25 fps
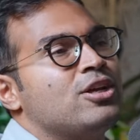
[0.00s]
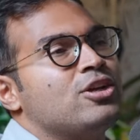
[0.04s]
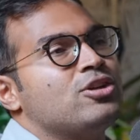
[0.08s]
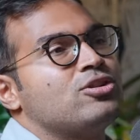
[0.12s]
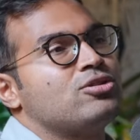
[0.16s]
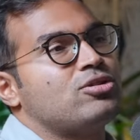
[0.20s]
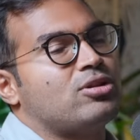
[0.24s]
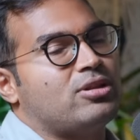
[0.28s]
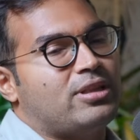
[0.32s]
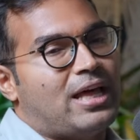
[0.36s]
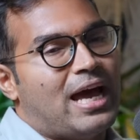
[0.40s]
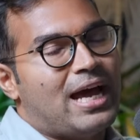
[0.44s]

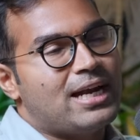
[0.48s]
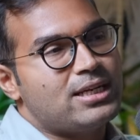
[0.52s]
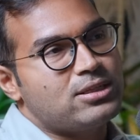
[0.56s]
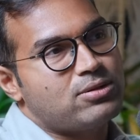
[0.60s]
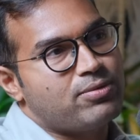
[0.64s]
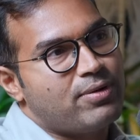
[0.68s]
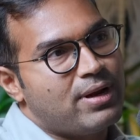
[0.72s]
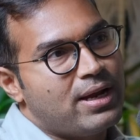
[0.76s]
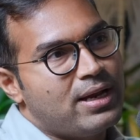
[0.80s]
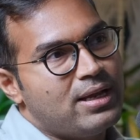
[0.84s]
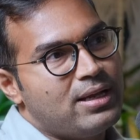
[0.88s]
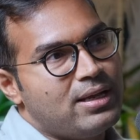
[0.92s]
So that's
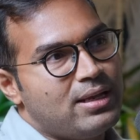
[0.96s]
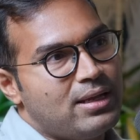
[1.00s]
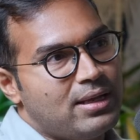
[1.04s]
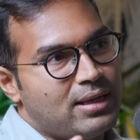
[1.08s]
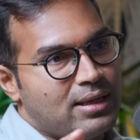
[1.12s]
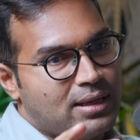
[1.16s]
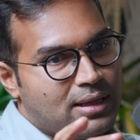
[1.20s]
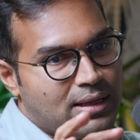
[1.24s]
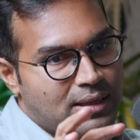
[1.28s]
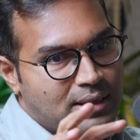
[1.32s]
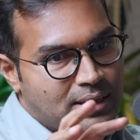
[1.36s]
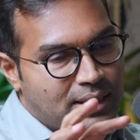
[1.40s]
why
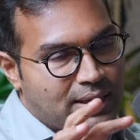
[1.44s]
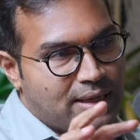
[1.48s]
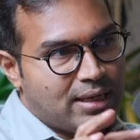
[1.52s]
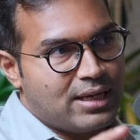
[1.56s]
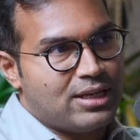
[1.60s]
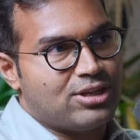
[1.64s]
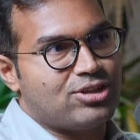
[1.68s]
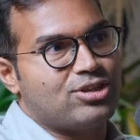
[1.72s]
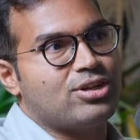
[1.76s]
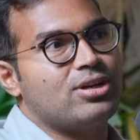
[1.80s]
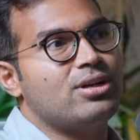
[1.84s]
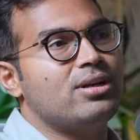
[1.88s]
the
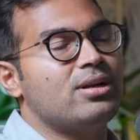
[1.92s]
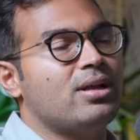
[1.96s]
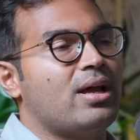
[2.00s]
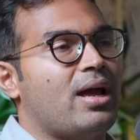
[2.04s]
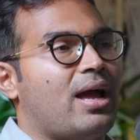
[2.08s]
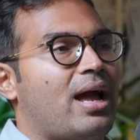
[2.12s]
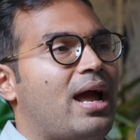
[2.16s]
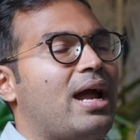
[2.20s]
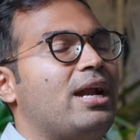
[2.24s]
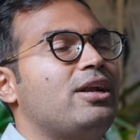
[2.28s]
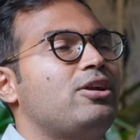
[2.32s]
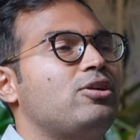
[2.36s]
kitchen
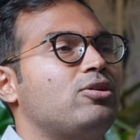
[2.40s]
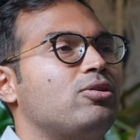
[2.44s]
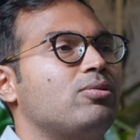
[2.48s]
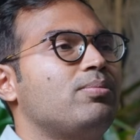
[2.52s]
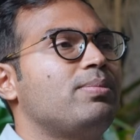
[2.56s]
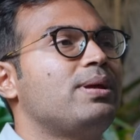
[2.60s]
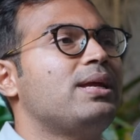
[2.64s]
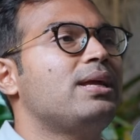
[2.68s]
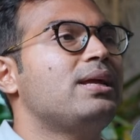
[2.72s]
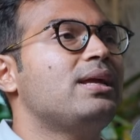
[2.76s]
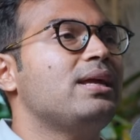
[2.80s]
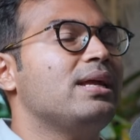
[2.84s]
had to
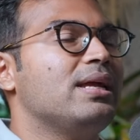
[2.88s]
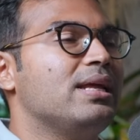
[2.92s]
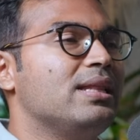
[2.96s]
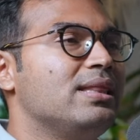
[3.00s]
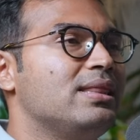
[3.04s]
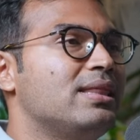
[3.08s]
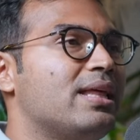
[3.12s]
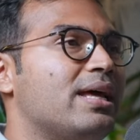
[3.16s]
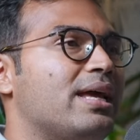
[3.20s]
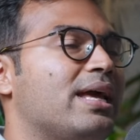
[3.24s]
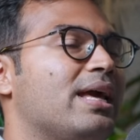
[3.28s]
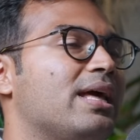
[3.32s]
be
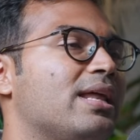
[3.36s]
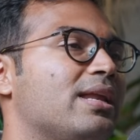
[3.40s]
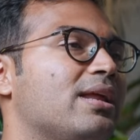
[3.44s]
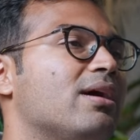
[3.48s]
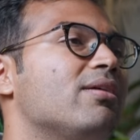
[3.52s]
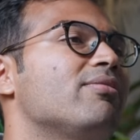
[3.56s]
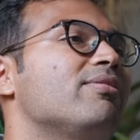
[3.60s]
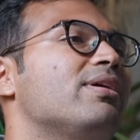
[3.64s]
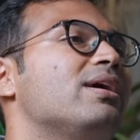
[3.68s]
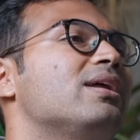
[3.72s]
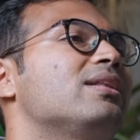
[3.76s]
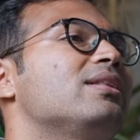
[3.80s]
in the
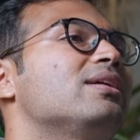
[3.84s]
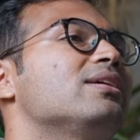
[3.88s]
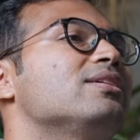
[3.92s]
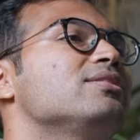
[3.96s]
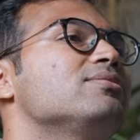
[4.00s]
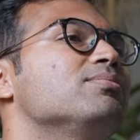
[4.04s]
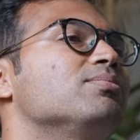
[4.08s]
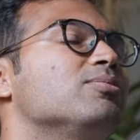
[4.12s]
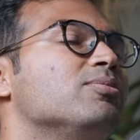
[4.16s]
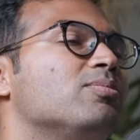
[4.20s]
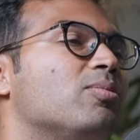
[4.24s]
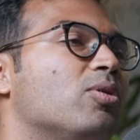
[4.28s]
area where
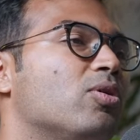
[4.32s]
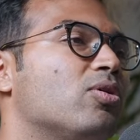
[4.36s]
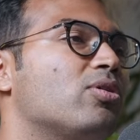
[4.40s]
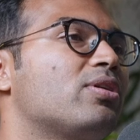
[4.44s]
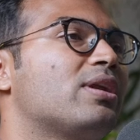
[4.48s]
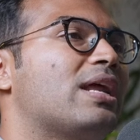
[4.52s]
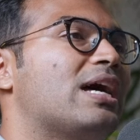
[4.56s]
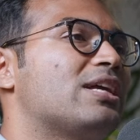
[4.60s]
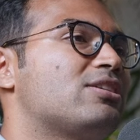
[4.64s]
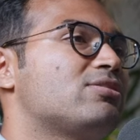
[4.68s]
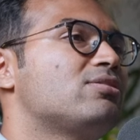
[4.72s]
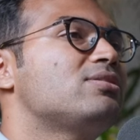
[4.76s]
there's more
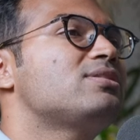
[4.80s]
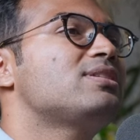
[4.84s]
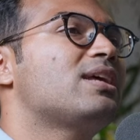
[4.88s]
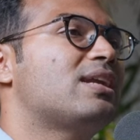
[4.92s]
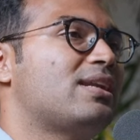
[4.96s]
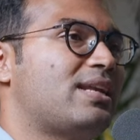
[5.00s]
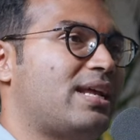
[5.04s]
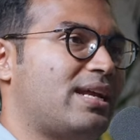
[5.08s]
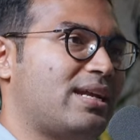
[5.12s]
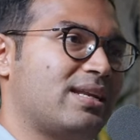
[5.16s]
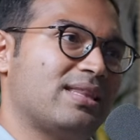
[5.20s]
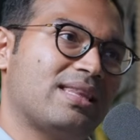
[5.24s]
natural
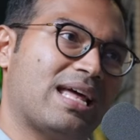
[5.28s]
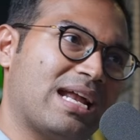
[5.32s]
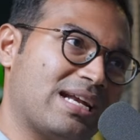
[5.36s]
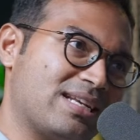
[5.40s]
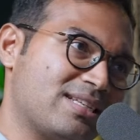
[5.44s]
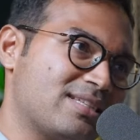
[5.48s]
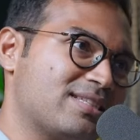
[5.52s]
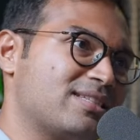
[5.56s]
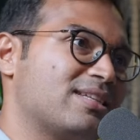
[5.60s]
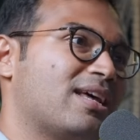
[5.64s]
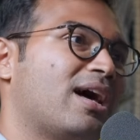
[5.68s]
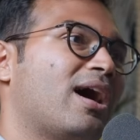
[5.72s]
sunlight.
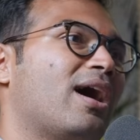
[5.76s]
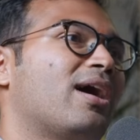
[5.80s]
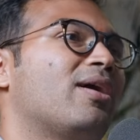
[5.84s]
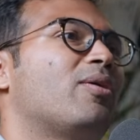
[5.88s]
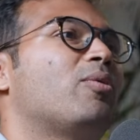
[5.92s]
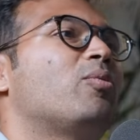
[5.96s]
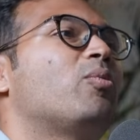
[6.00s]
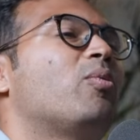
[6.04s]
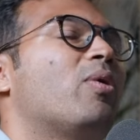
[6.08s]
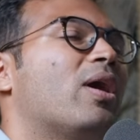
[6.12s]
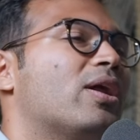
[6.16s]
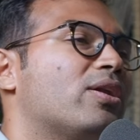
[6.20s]
That's
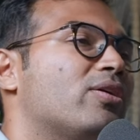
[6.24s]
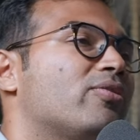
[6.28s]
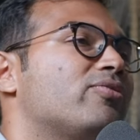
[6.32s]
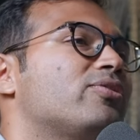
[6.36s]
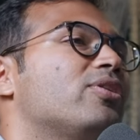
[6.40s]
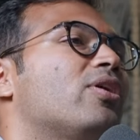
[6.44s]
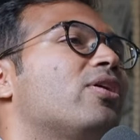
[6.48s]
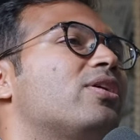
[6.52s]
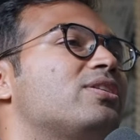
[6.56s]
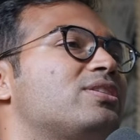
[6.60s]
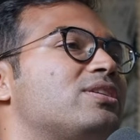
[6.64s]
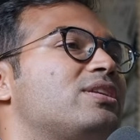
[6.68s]
one of
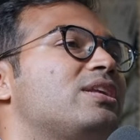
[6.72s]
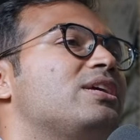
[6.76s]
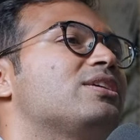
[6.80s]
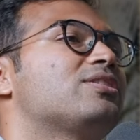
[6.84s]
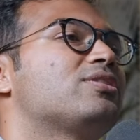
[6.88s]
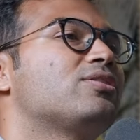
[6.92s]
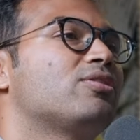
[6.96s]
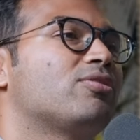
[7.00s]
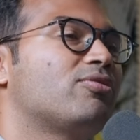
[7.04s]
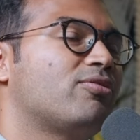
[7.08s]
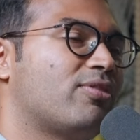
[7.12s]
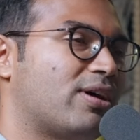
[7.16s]
the
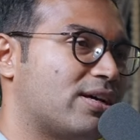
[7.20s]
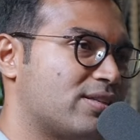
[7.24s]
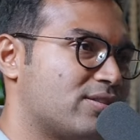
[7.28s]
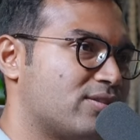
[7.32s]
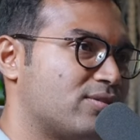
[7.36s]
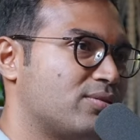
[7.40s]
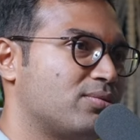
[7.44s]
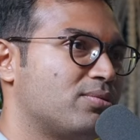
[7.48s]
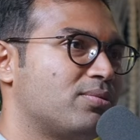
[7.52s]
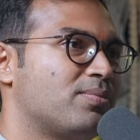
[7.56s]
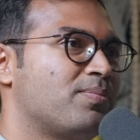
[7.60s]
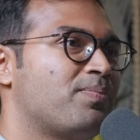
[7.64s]
origination of
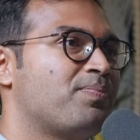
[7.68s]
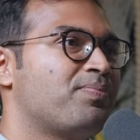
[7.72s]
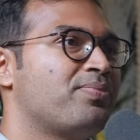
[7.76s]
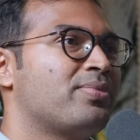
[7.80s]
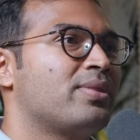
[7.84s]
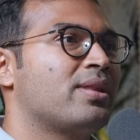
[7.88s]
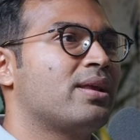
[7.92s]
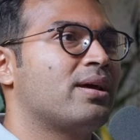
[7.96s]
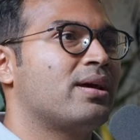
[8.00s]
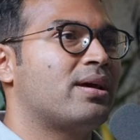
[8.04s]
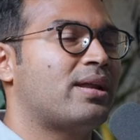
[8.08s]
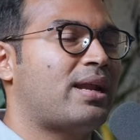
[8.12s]
Vastu,
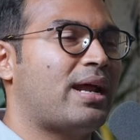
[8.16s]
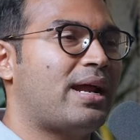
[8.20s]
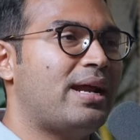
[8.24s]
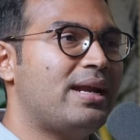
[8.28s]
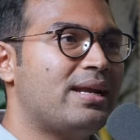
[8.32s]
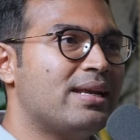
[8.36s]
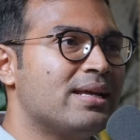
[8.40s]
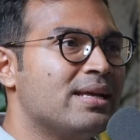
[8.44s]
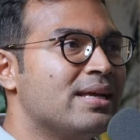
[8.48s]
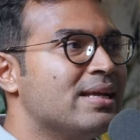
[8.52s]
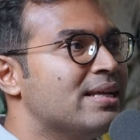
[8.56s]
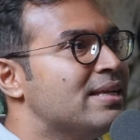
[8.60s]

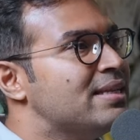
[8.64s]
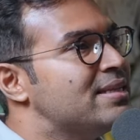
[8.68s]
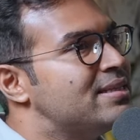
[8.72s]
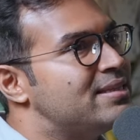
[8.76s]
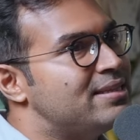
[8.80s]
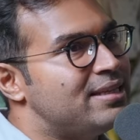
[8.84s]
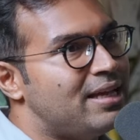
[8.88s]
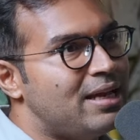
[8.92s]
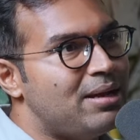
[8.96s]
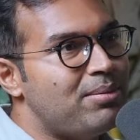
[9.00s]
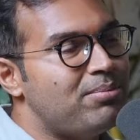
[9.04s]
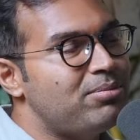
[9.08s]
right?
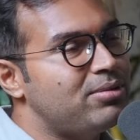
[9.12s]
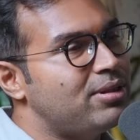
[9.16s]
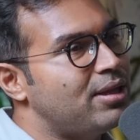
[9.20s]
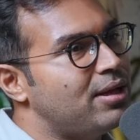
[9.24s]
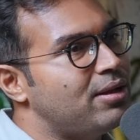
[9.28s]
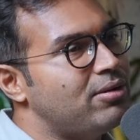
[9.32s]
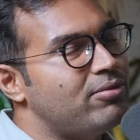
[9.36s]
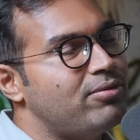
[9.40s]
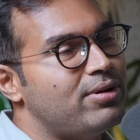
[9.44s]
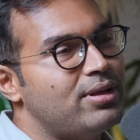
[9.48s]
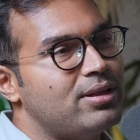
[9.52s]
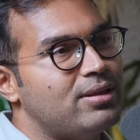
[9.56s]
Same
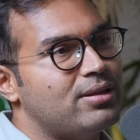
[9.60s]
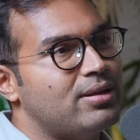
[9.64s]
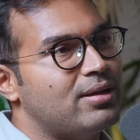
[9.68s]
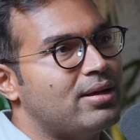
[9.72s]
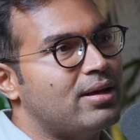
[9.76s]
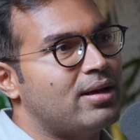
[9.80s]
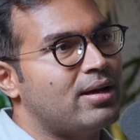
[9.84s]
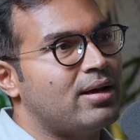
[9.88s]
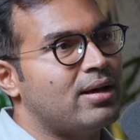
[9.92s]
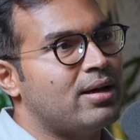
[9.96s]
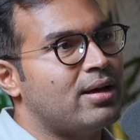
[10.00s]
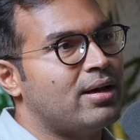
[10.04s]
thing with
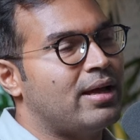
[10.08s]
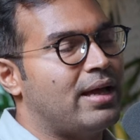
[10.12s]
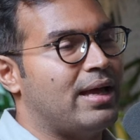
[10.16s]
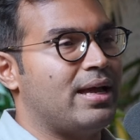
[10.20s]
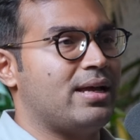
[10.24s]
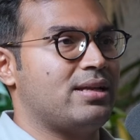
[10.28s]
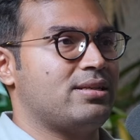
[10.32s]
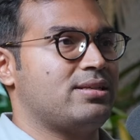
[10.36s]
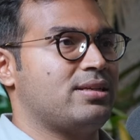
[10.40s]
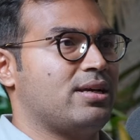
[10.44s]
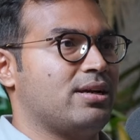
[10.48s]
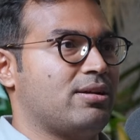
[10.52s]

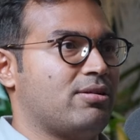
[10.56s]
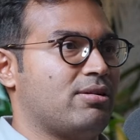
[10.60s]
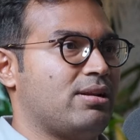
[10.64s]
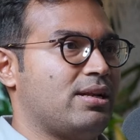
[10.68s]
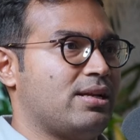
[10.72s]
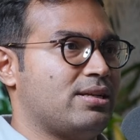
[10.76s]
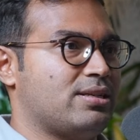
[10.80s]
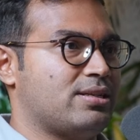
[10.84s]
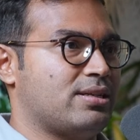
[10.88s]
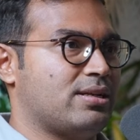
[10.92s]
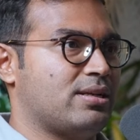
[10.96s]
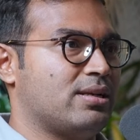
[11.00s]
air
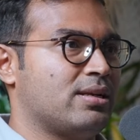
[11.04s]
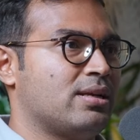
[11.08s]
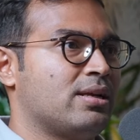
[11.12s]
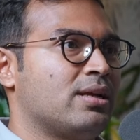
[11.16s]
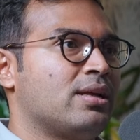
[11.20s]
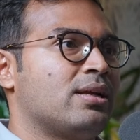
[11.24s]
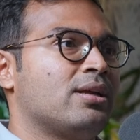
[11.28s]
circulation.